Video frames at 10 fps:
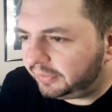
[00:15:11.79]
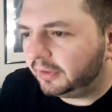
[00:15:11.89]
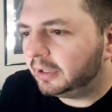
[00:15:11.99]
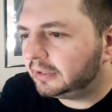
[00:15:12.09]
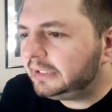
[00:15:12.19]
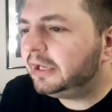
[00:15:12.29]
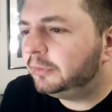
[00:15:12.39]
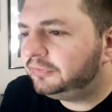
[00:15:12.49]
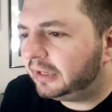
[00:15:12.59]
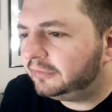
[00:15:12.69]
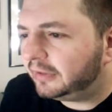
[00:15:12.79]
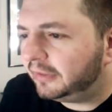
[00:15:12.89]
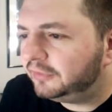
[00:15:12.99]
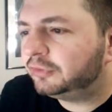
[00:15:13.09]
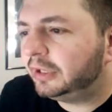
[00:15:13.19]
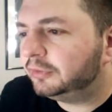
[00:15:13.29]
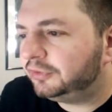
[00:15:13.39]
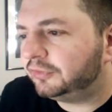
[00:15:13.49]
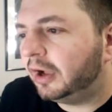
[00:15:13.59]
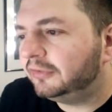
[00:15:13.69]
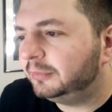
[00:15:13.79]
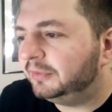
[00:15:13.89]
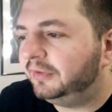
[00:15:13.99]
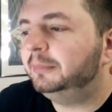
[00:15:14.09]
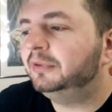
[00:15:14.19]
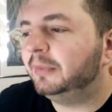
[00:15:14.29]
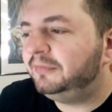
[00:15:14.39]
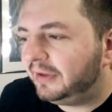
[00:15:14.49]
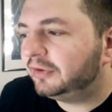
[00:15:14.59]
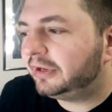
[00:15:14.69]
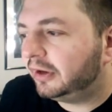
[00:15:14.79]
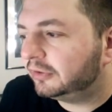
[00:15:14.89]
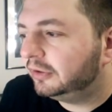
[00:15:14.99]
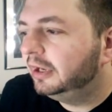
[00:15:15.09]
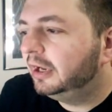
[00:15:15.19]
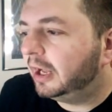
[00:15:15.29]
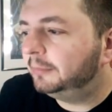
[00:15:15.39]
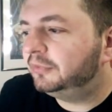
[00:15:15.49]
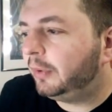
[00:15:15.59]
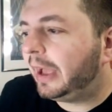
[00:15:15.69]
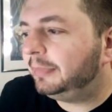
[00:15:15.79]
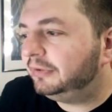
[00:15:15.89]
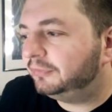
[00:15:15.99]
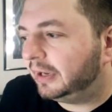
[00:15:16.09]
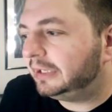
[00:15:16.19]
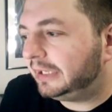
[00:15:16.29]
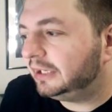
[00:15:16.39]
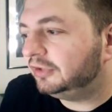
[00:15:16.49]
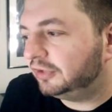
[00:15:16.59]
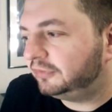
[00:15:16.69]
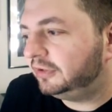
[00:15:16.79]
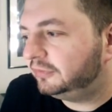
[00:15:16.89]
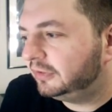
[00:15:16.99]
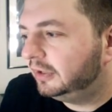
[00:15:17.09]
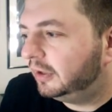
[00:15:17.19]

Leo says, this trailer is just awesome, and Venom is my favorite character. I'm so happy he's finally getting justice.